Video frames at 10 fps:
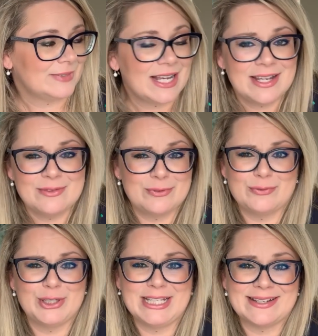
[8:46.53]
I
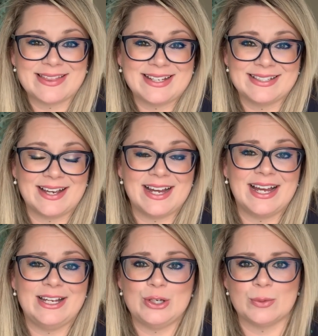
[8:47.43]
have really nothing to
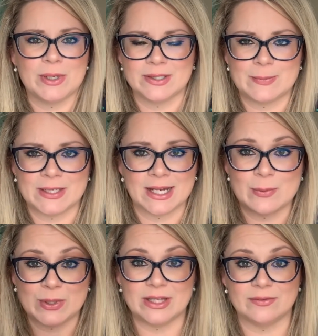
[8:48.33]
hide. My husband and I,
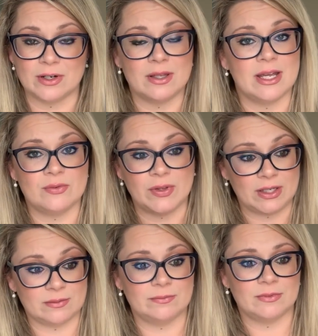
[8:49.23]
we live our life
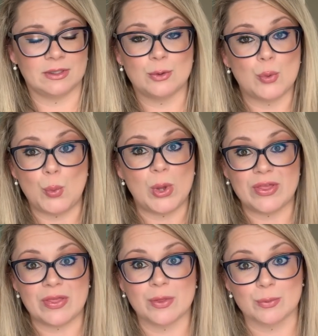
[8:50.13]
like
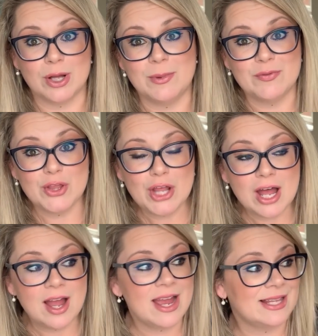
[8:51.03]
within the realm of the
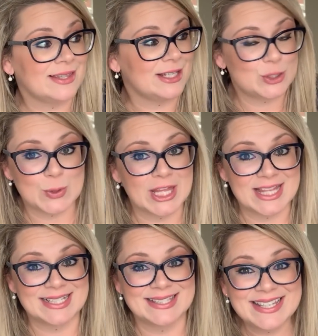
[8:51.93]
law and like doing
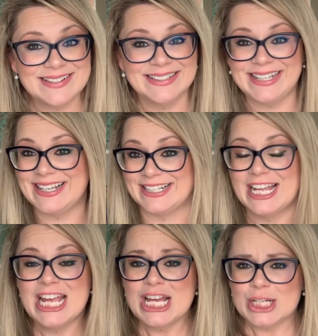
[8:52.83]
things legally, and
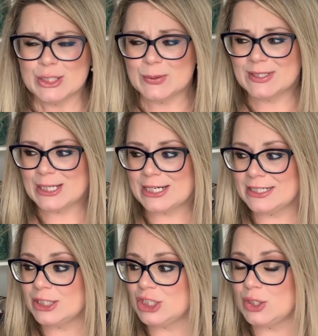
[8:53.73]
so it's not
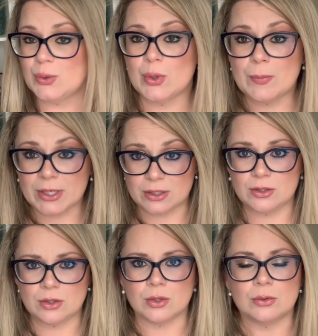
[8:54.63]
an issue. But
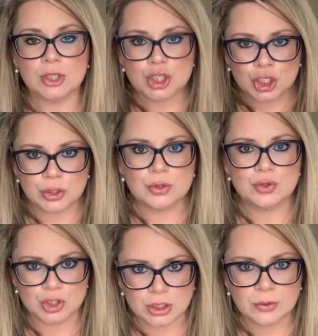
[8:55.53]

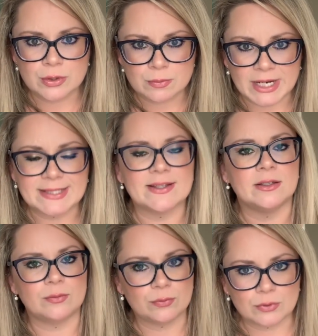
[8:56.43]
you should know your rights,
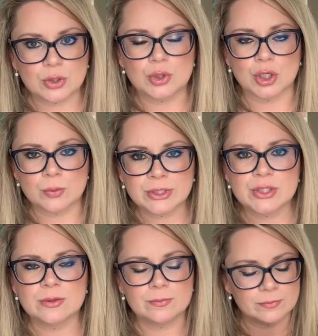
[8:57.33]
and if you don't want
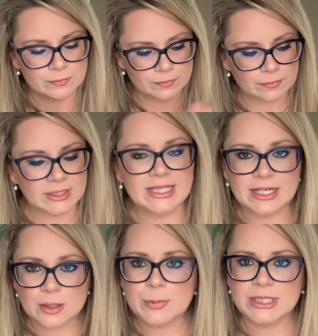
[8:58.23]
to
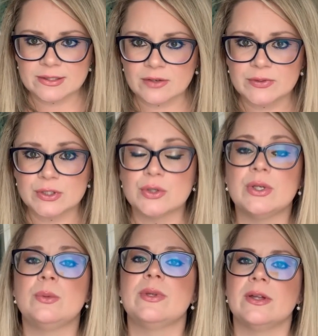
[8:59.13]
let a police officer
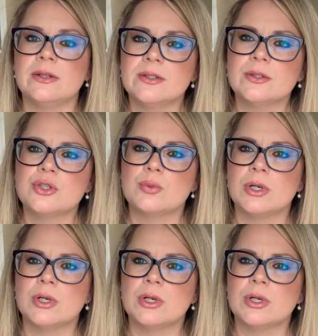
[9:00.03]
in without a search